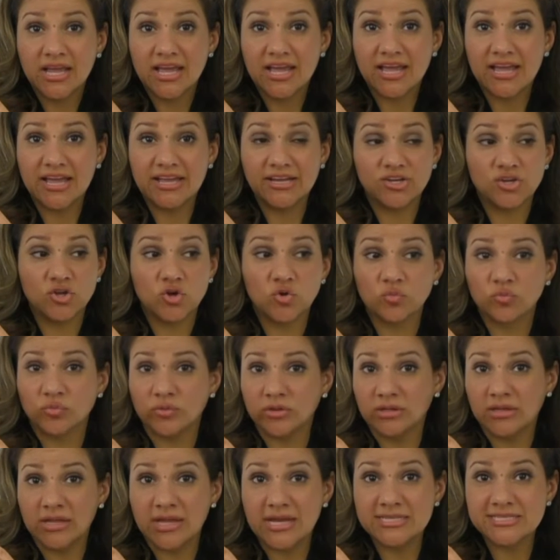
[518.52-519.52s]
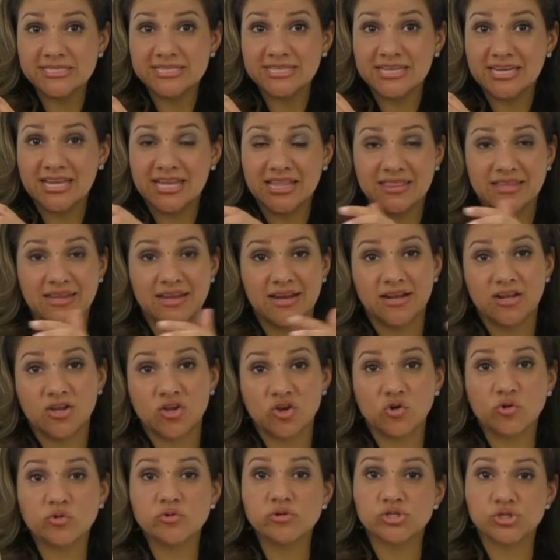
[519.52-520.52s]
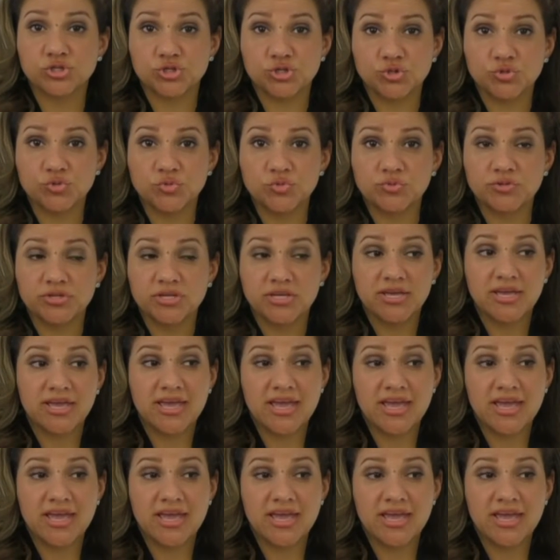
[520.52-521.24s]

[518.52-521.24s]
and don't realize it, and then I go to shoot